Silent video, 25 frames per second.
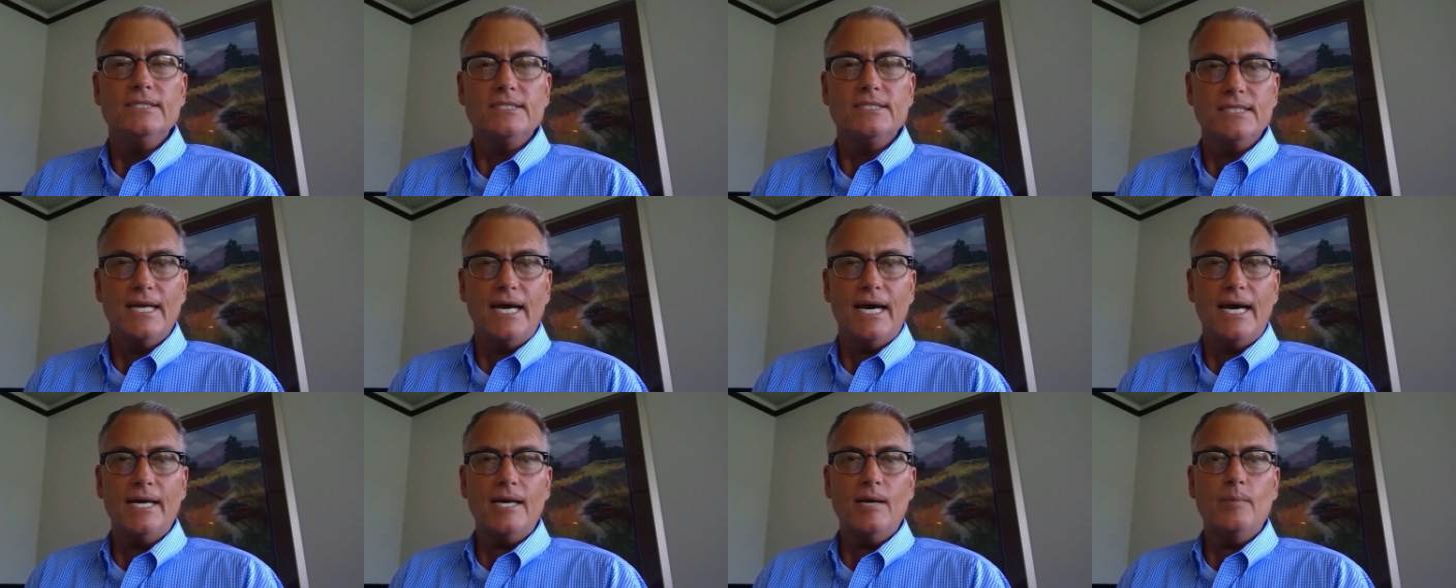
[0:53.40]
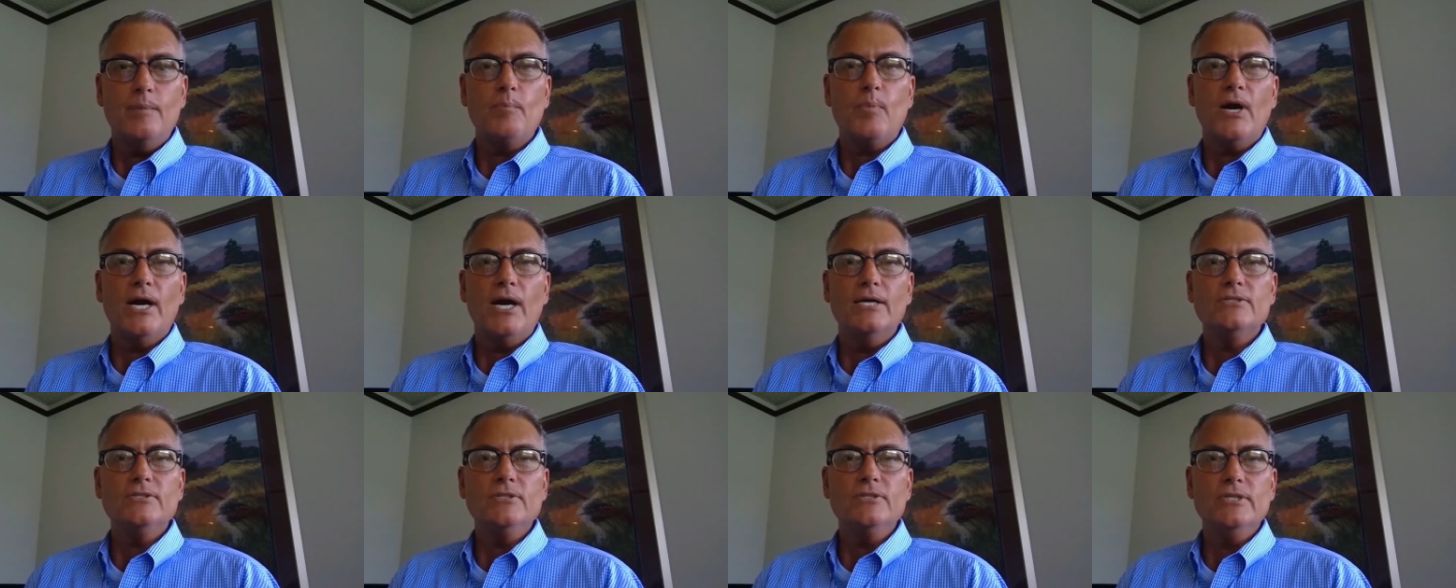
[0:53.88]
Tonight, I'm
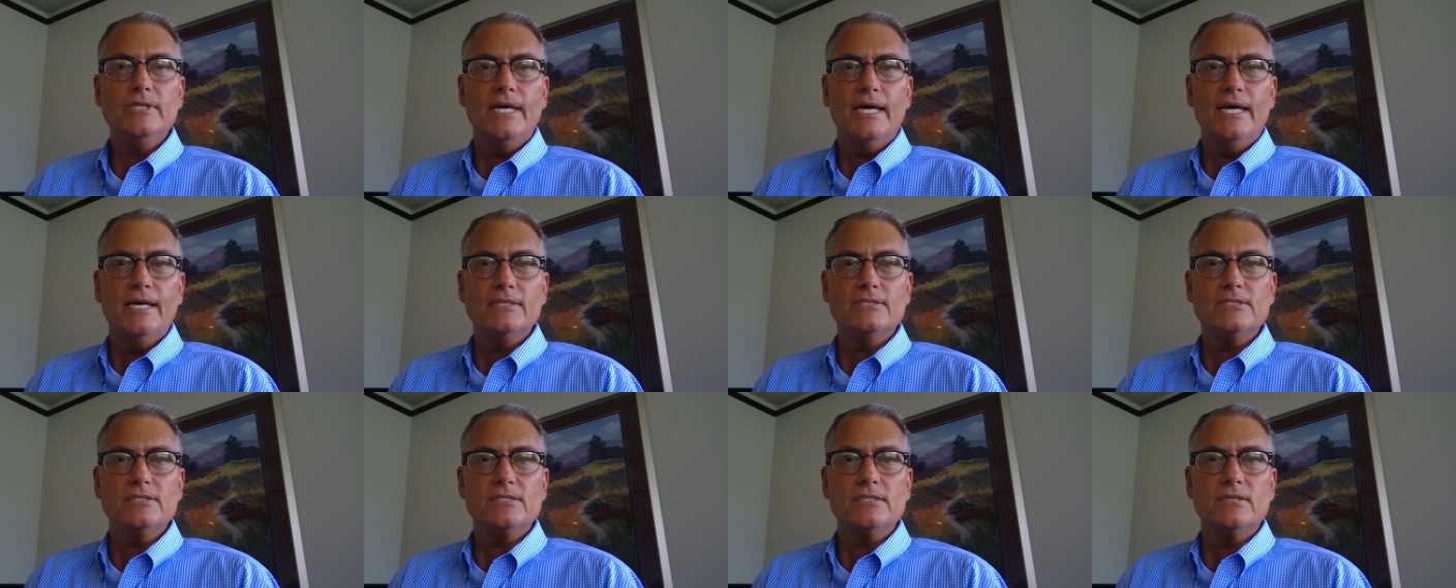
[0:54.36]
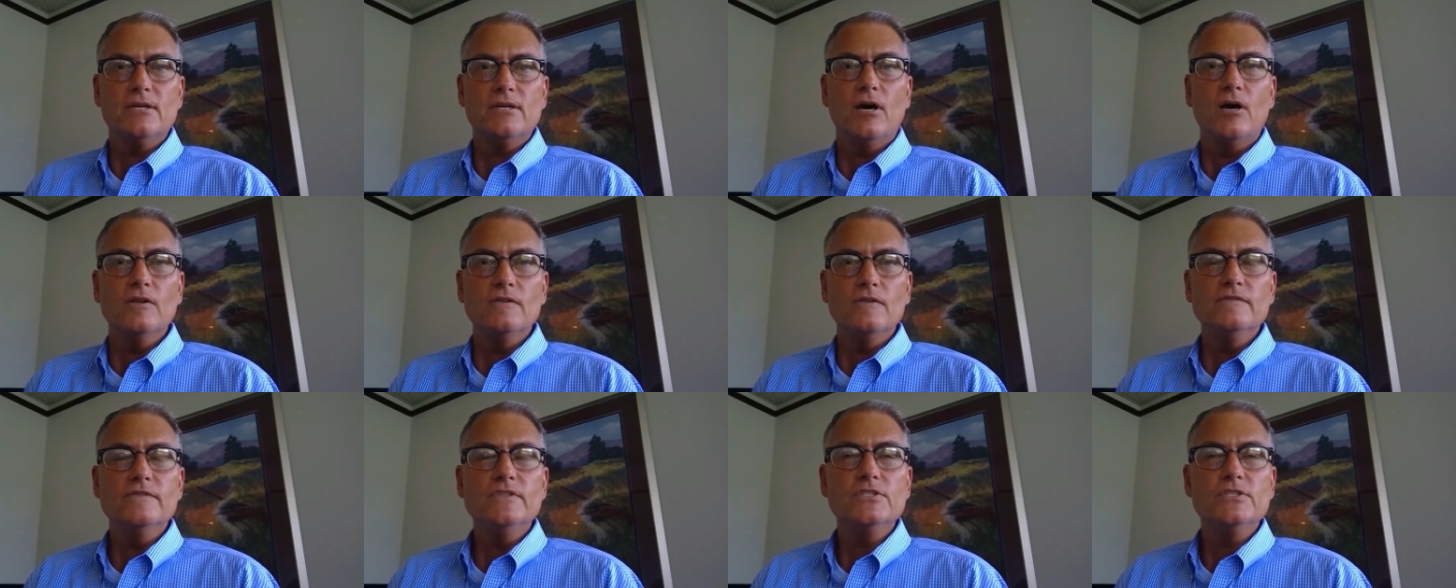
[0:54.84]
proud to announce that
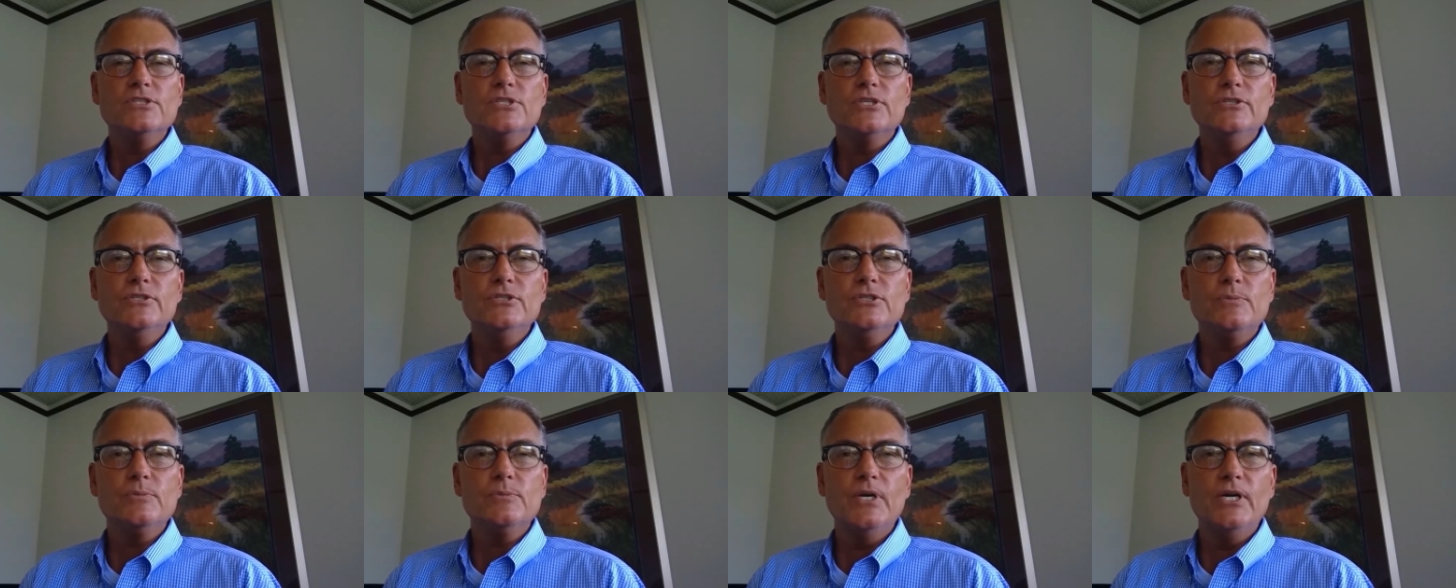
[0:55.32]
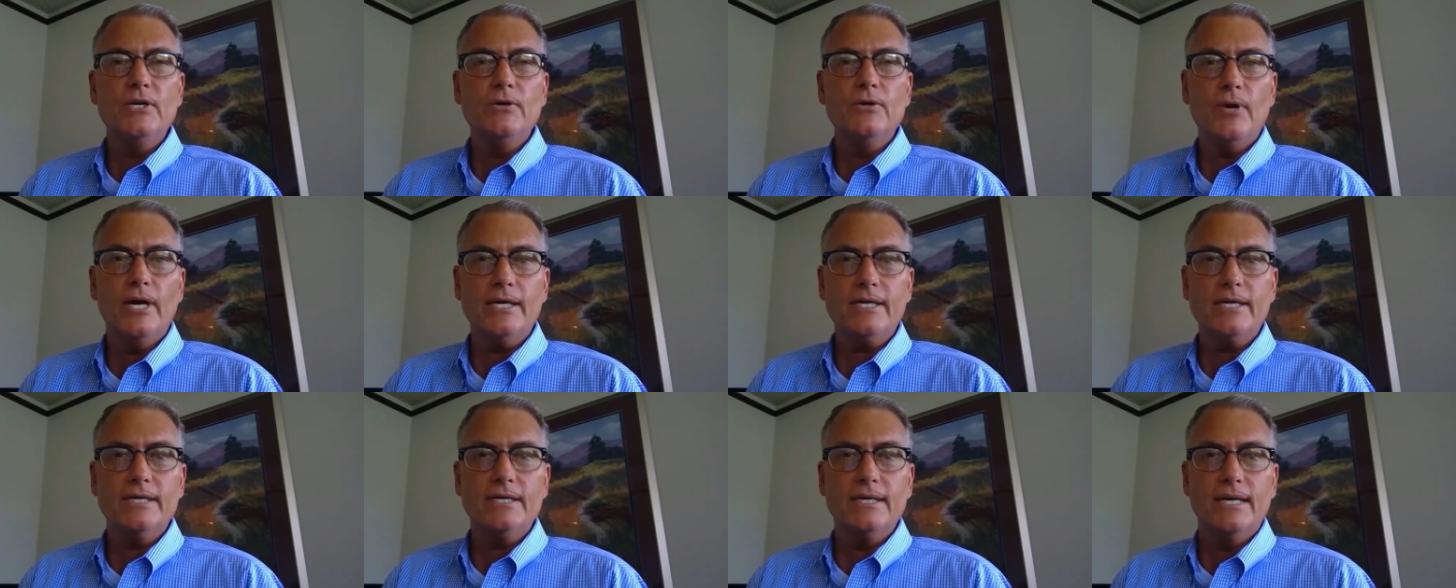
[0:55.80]
all of the students being
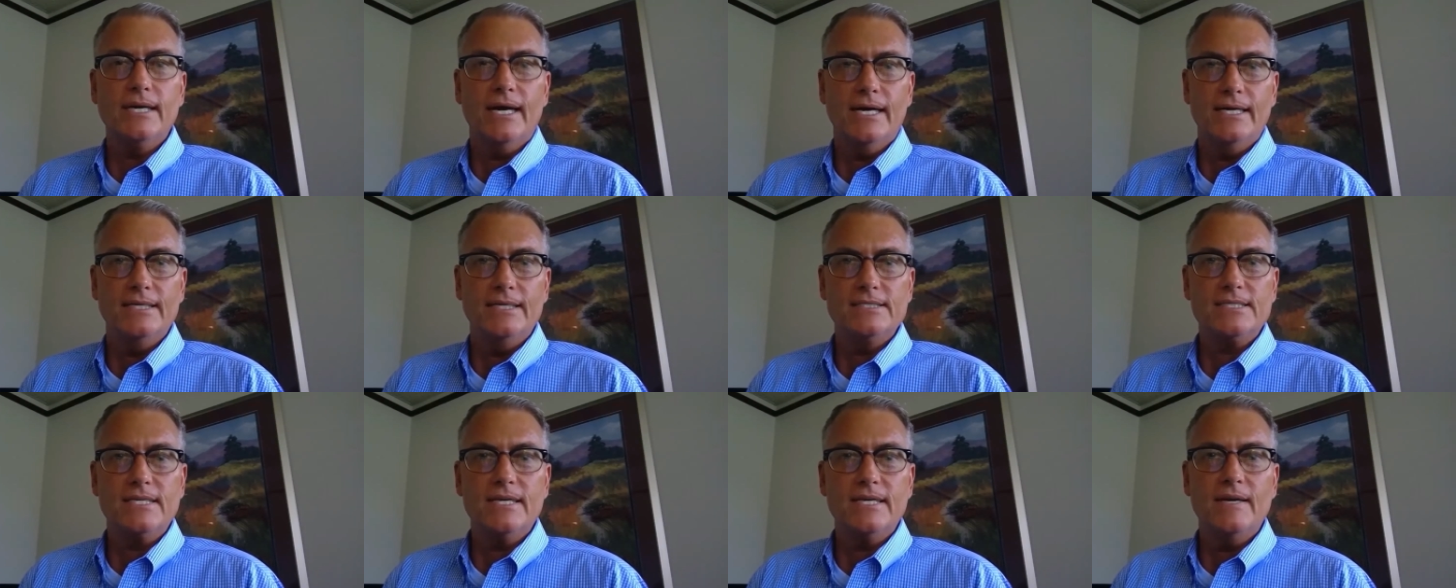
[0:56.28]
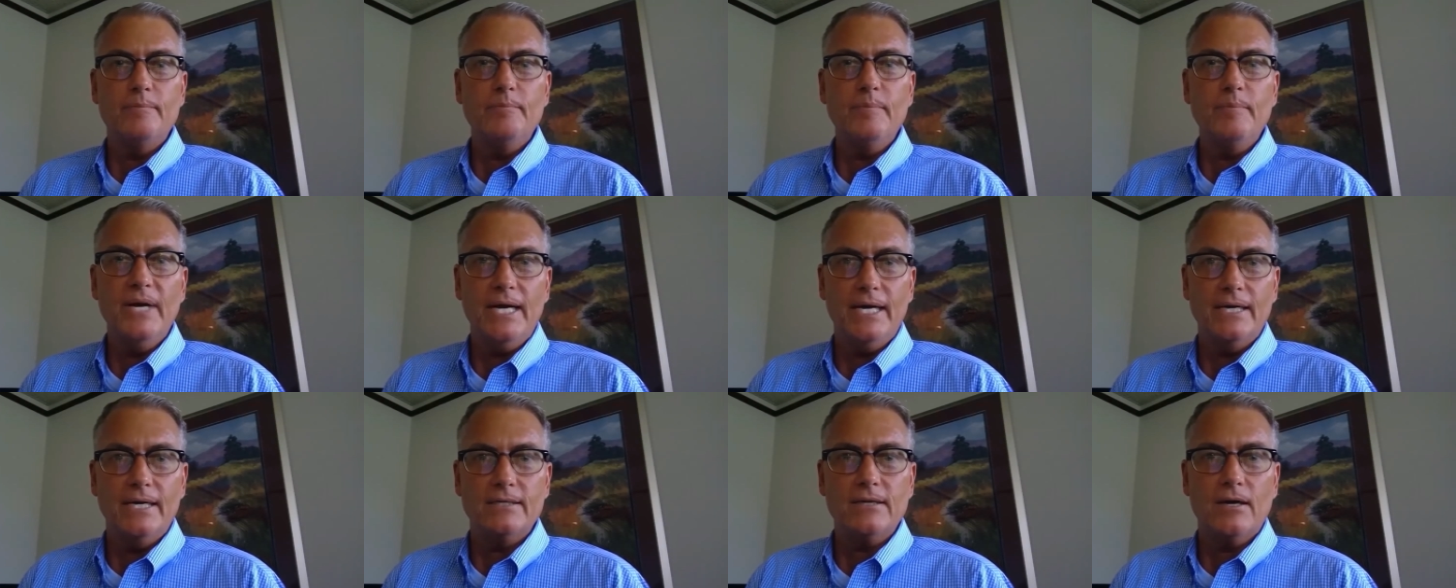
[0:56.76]
recognized have
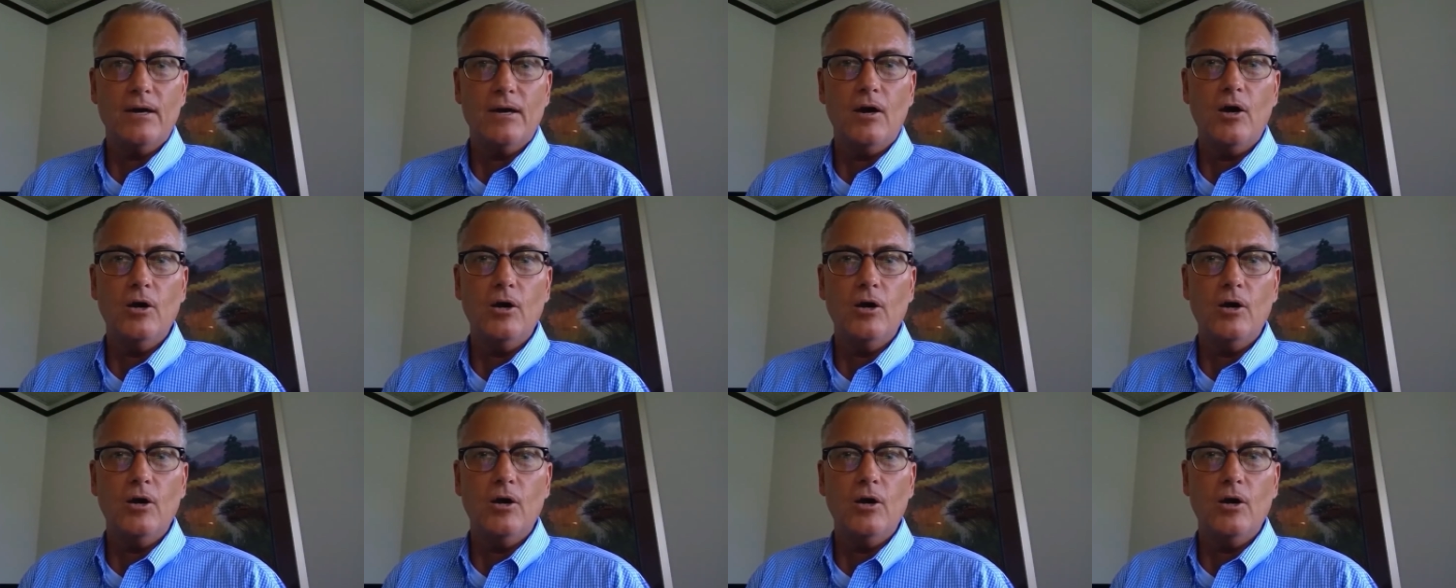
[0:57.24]
met